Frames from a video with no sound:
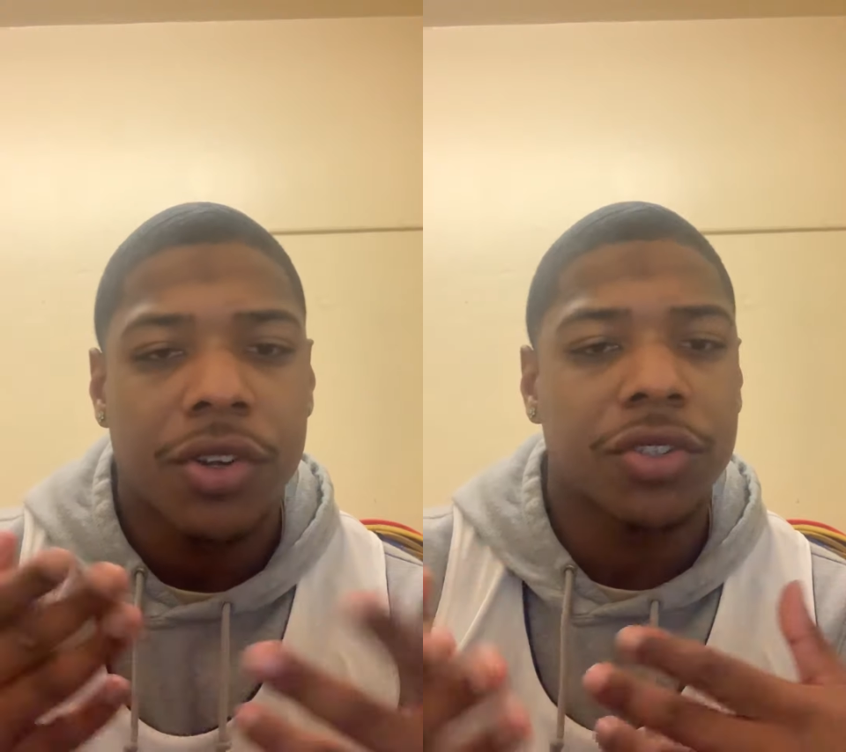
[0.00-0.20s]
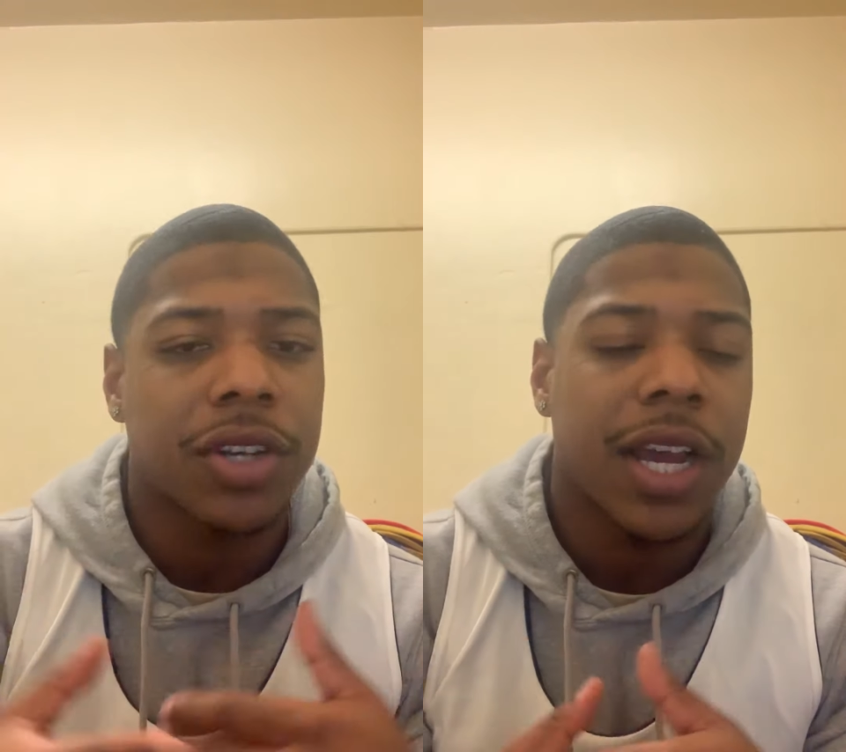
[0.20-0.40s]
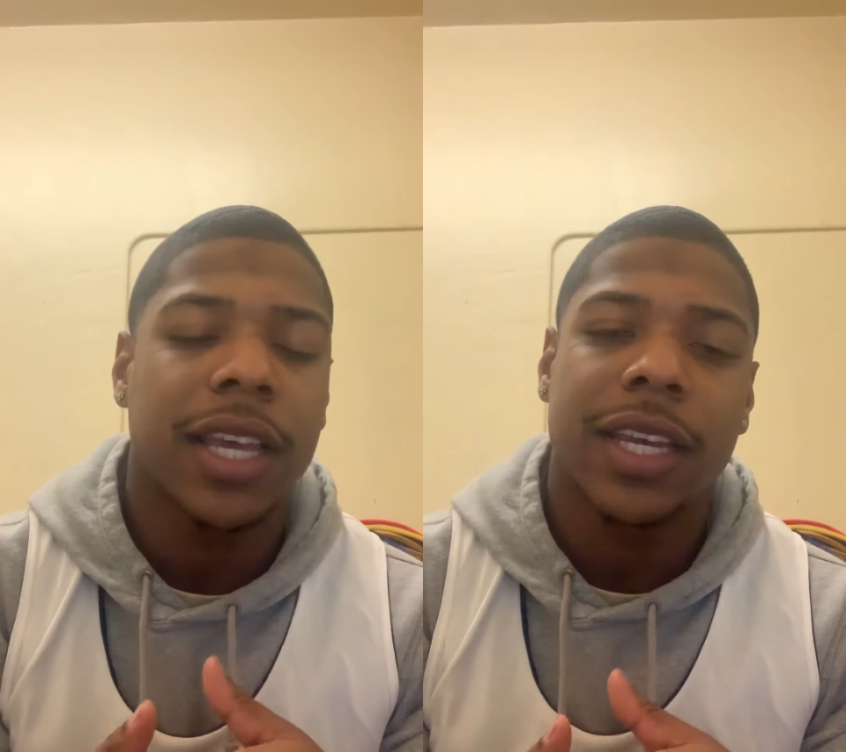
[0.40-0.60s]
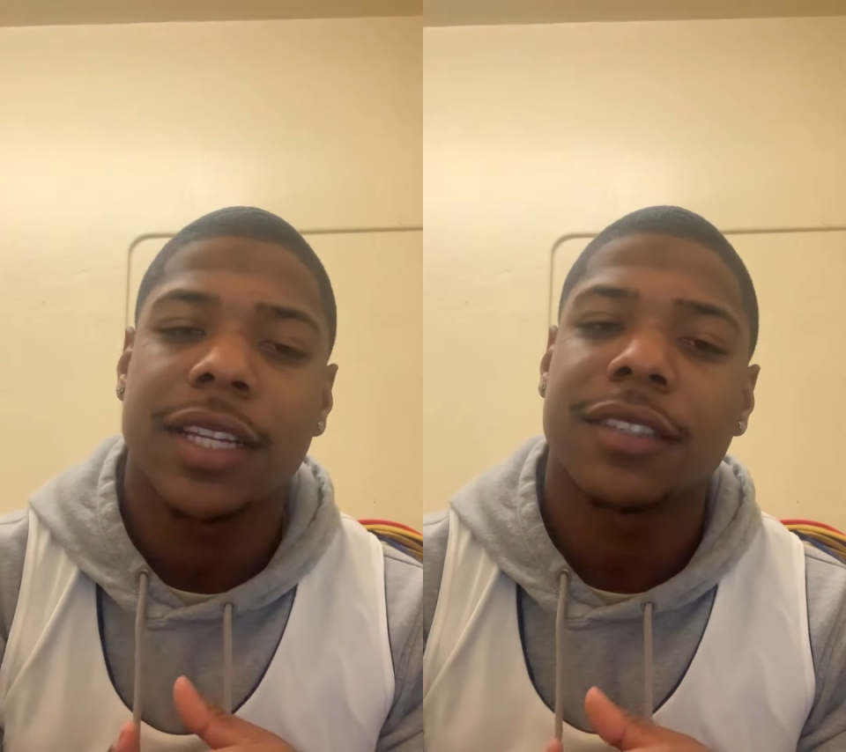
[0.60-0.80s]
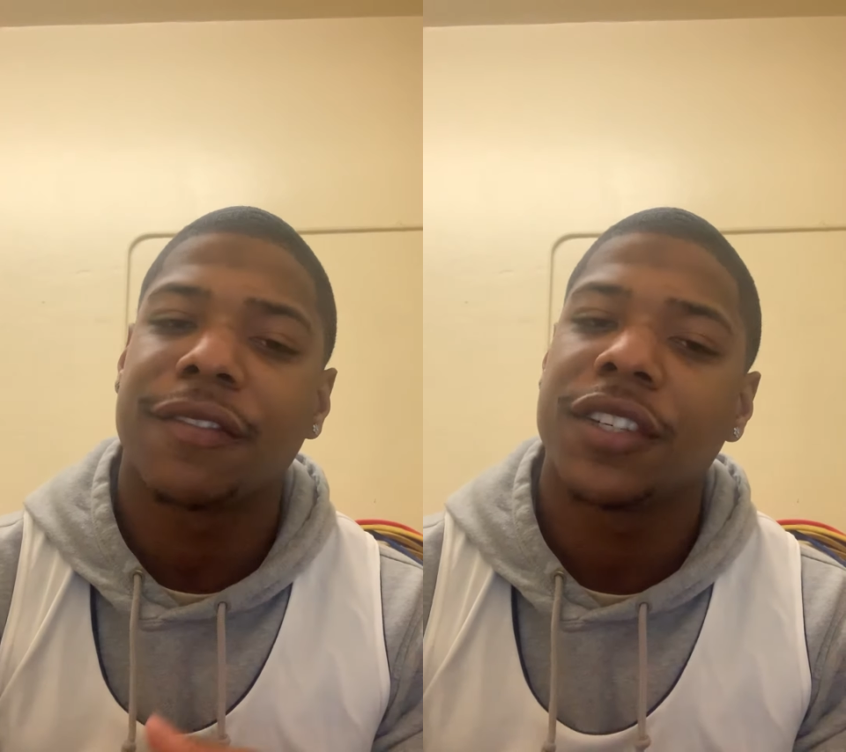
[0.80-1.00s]
try and get
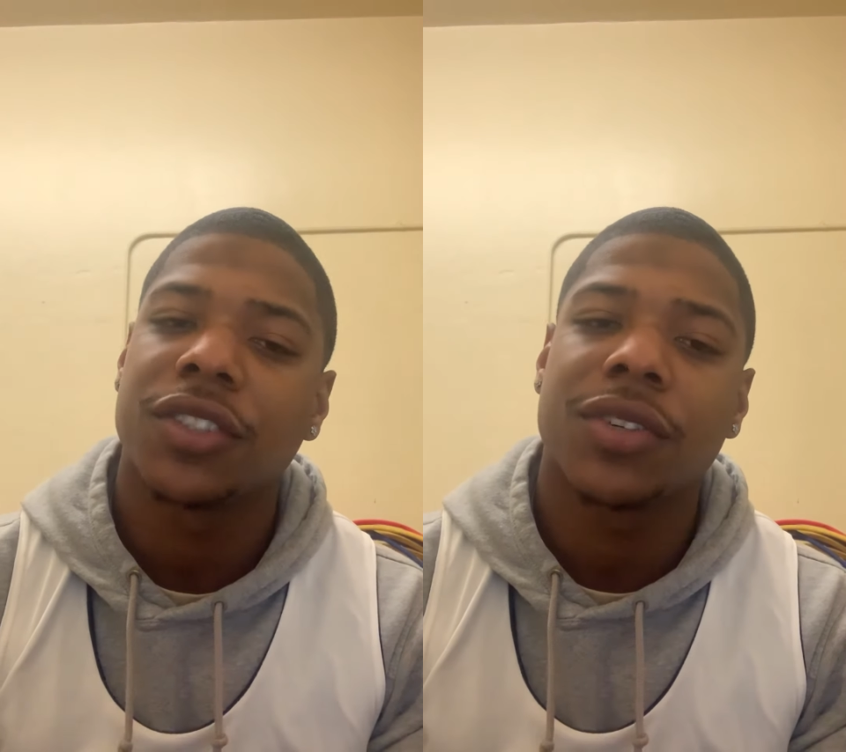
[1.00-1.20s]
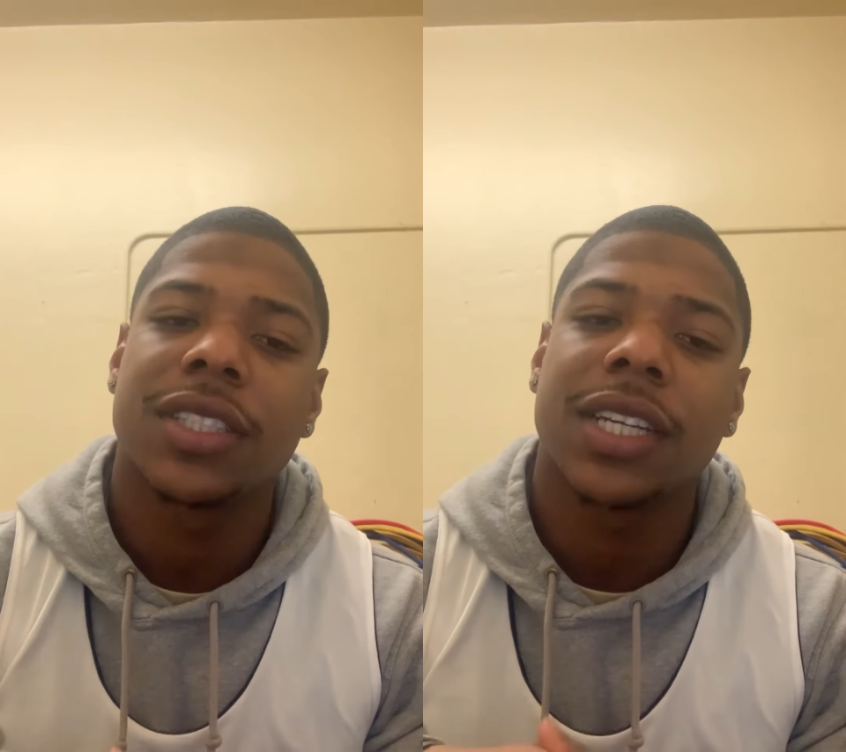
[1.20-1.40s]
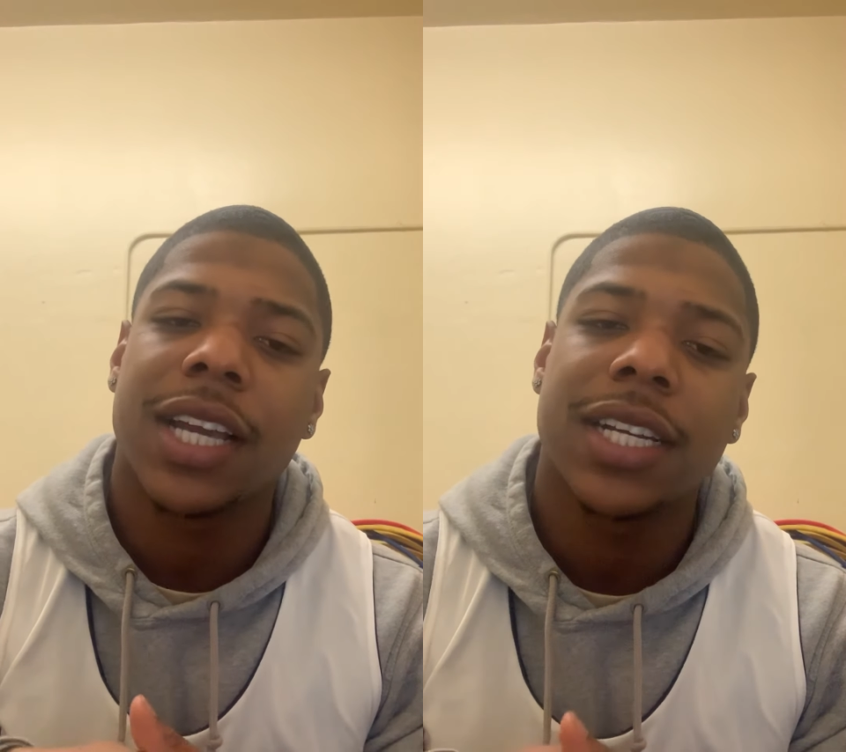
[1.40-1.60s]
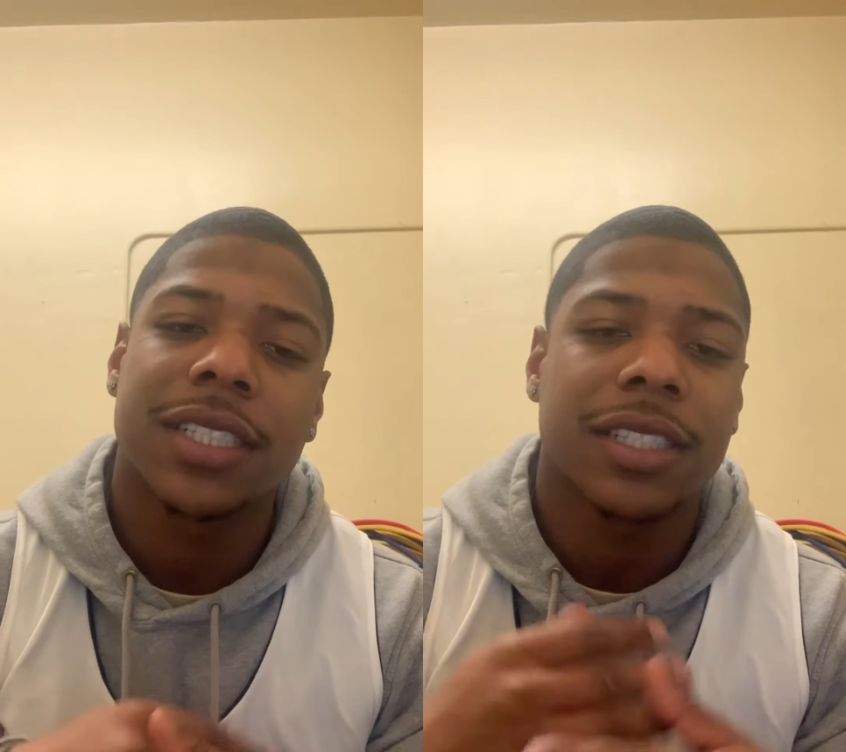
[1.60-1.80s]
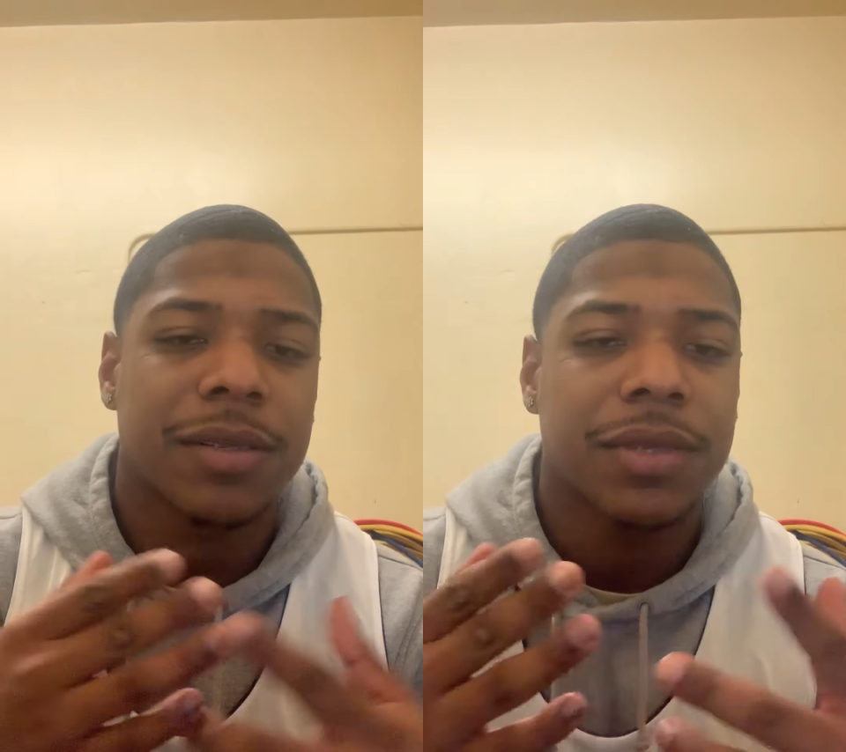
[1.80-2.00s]
into physical
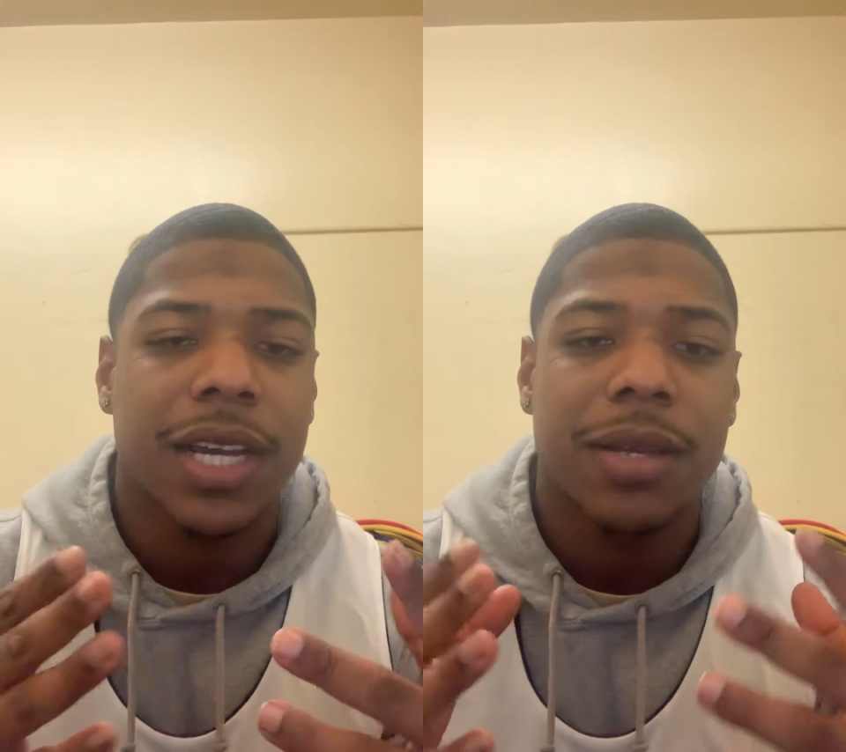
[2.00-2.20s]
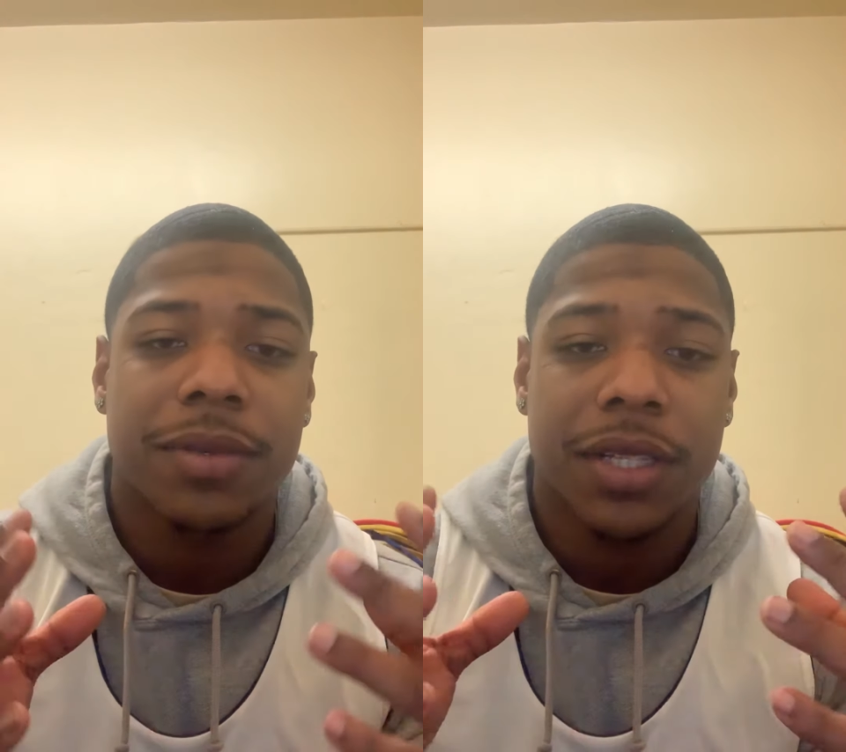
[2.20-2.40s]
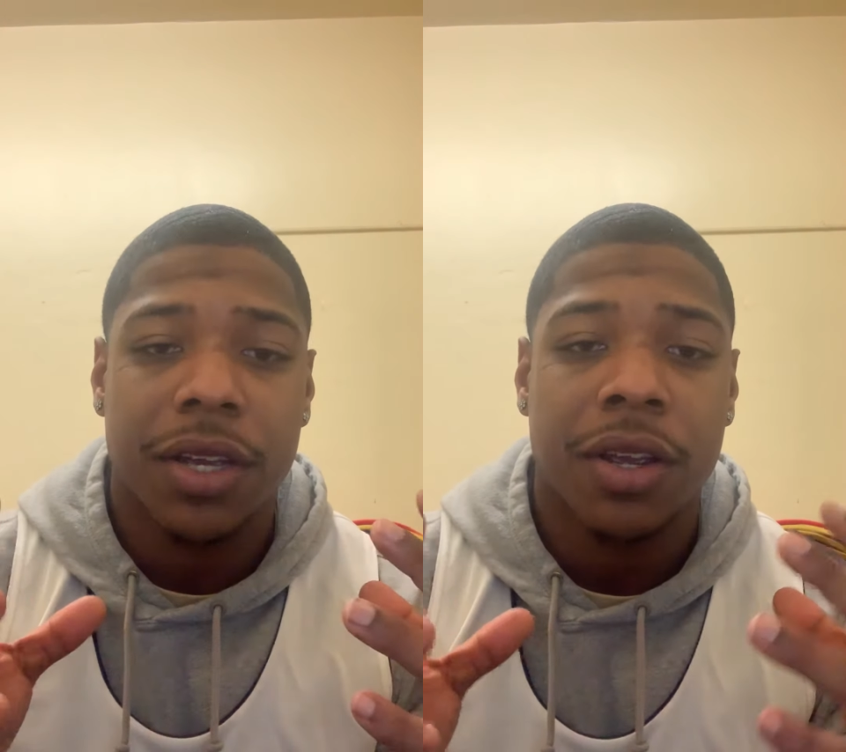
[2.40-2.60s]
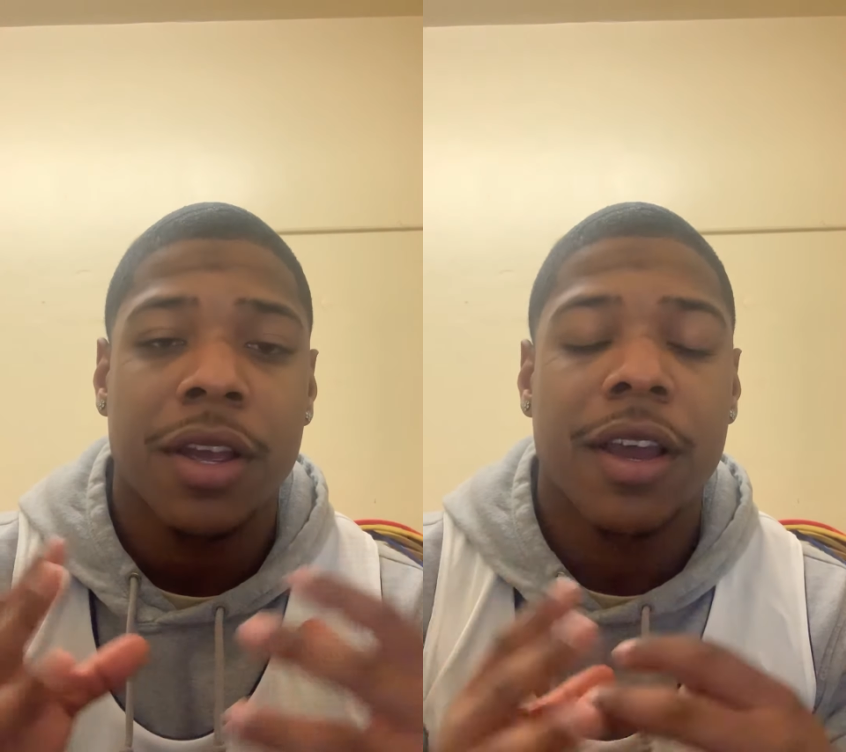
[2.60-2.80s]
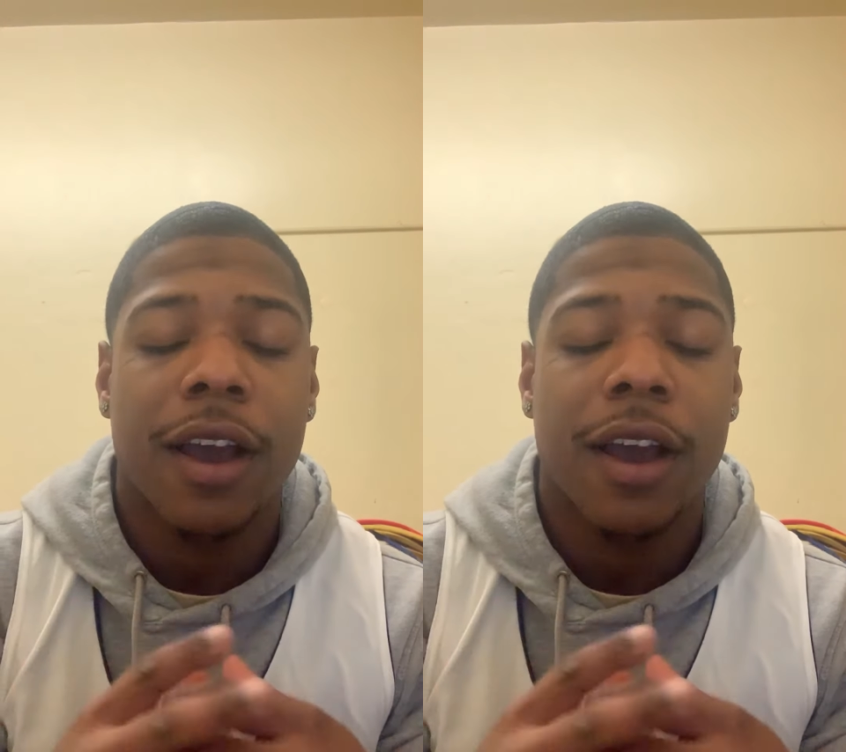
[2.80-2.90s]
education, sometimes their